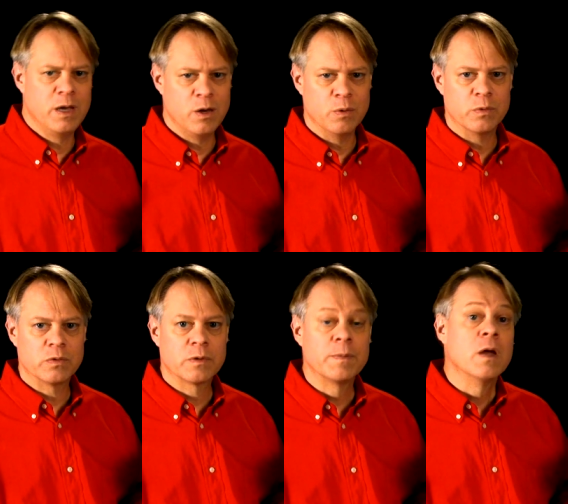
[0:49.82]
be
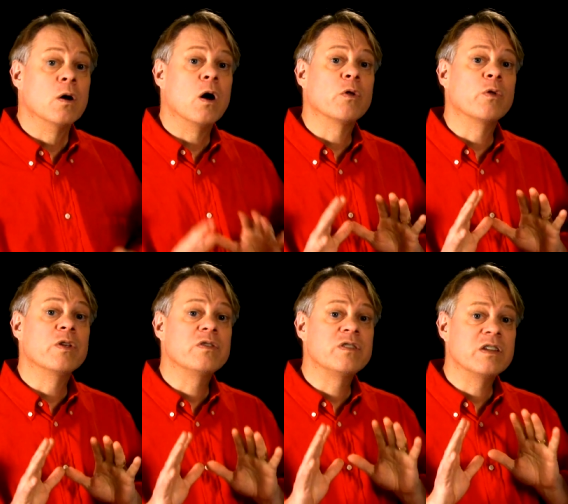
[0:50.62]
used. Although
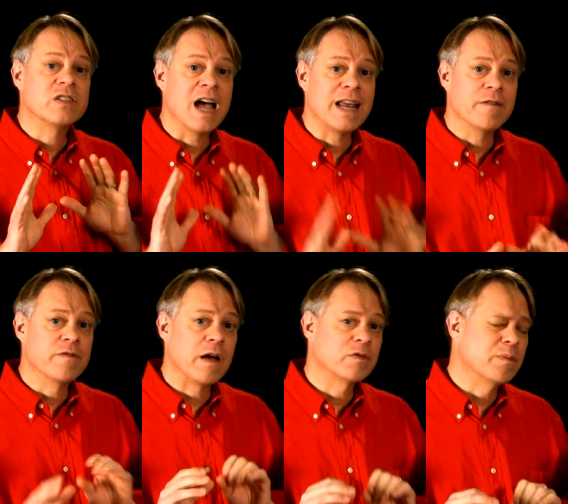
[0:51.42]
this design involves